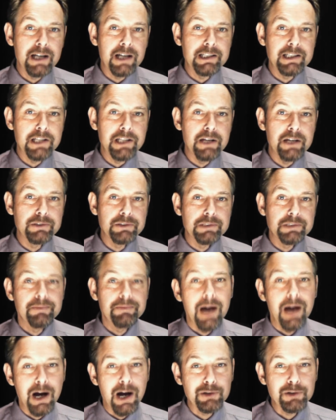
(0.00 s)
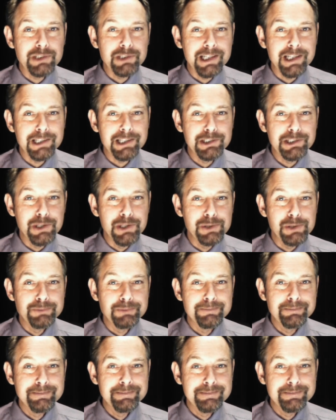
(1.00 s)
Nightly News. I'll see you
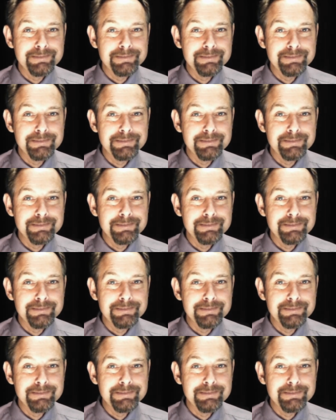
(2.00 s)
soon.